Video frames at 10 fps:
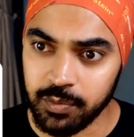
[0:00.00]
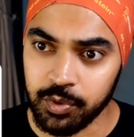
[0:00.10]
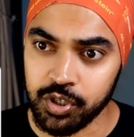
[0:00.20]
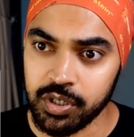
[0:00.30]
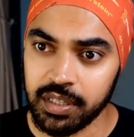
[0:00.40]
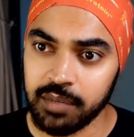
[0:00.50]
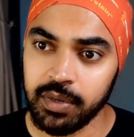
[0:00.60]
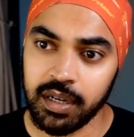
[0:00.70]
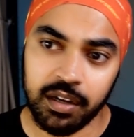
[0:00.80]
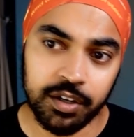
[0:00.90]
which is nothing
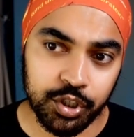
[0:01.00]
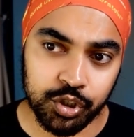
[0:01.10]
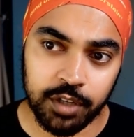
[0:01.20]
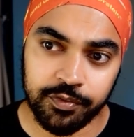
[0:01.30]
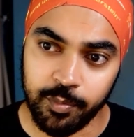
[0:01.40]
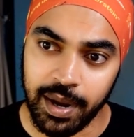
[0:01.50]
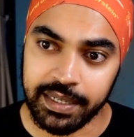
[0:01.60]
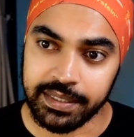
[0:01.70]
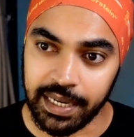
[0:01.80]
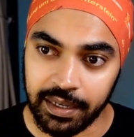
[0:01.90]
but a conditional
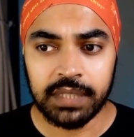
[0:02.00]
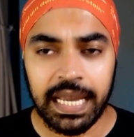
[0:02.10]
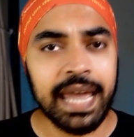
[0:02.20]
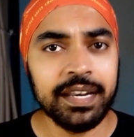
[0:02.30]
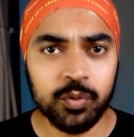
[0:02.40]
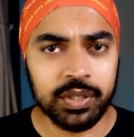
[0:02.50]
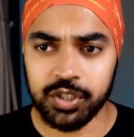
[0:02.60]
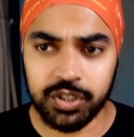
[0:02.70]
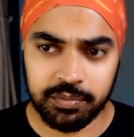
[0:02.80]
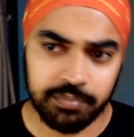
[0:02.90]
formatting title, and you can
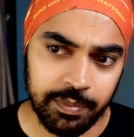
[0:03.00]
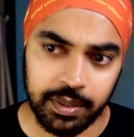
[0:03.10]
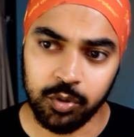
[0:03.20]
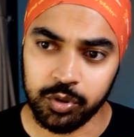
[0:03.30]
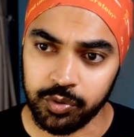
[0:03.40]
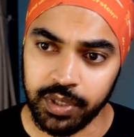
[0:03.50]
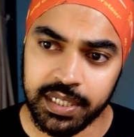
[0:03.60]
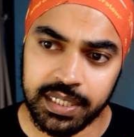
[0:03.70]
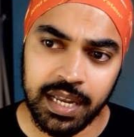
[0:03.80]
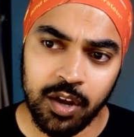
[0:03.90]
just maybe go through this.